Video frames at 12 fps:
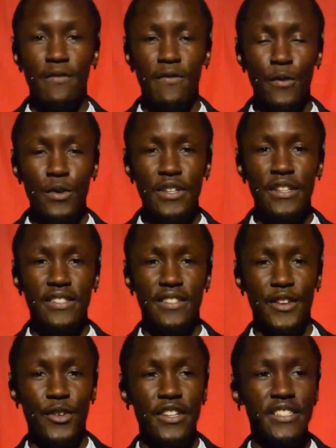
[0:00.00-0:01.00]
food
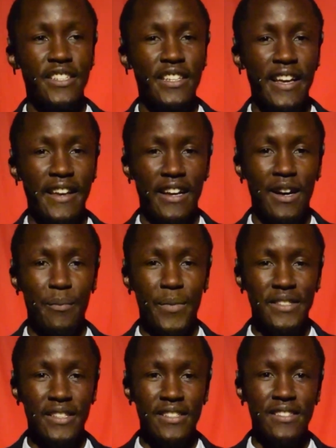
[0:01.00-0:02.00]
security
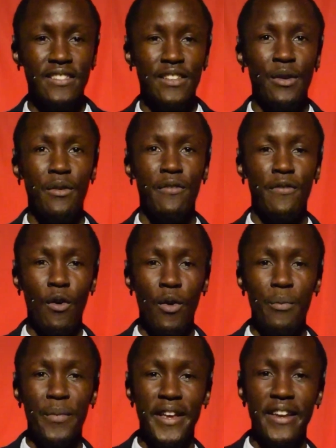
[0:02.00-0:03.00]
encompasses 4
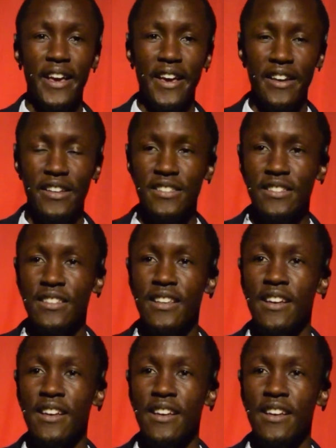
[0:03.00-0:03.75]
main areas.